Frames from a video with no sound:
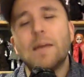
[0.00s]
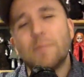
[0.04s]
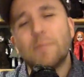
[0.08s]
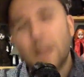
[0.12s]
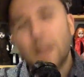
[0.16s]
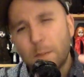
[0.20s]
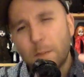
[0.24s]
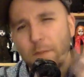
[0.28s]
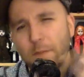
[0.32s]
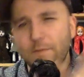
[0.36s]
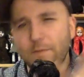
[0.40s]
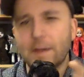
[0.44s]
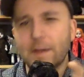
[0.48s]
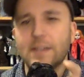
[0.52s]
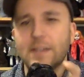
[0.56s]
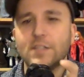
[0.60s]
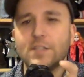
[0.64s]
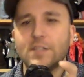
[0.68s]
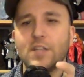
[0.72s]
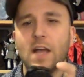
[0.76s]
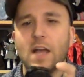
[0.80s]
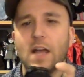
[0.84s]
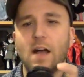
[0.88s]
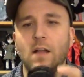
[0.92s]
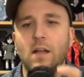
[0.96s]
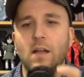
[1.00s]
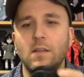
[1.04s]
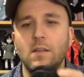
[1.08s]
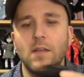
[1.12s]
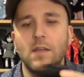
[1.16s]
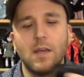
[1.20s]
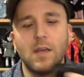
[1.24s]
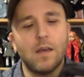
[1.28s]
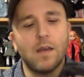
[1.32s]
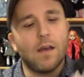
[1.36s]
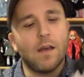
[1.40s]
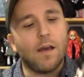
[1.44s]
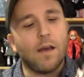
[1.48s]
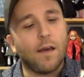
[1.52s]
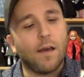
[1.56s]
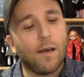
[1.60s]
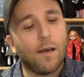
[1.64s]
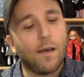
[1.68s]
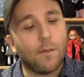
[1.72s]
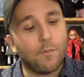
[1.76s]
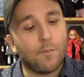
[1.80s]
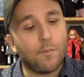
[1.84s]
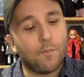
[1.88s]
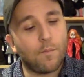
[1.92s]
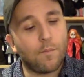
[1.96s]
Not a big fan of gel,
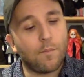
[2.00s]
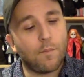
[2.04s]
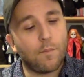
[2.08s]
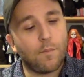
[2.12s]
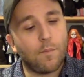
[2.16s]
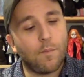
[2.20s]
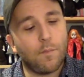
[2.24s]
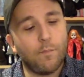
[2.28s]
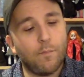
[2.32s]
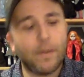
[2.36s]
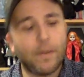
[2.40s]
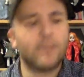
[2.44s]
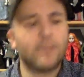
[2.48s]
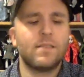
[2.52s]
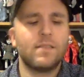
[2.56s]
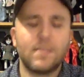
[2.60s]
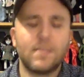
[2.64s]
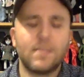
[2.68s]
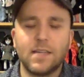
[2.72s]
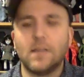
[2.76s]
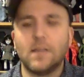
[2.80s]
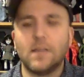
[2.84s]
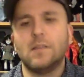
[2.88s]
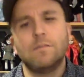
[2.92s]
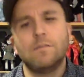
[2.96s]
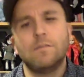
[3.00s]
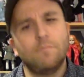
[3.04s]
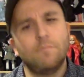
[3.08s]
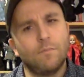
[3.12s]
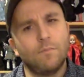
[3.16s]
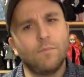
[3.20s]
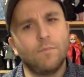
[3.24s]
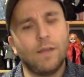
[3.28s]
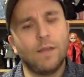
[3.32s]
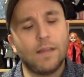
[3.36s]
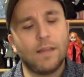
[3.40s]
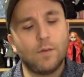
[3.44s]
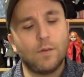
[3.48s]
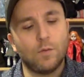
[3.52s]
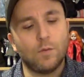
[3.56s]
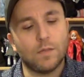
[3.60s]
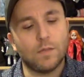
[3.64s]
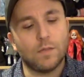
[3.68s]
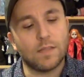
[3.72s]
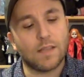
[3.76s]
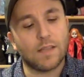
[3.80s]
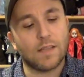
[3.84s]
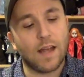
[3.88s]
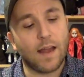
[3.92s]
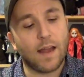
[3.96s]
but still really cool
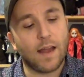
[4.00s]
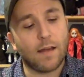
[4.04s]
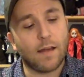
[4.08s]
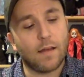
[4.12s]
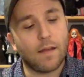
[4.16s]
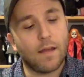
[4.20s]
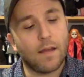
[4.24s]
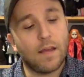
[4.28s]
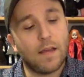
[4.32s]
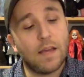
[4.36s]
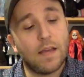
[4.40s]
design.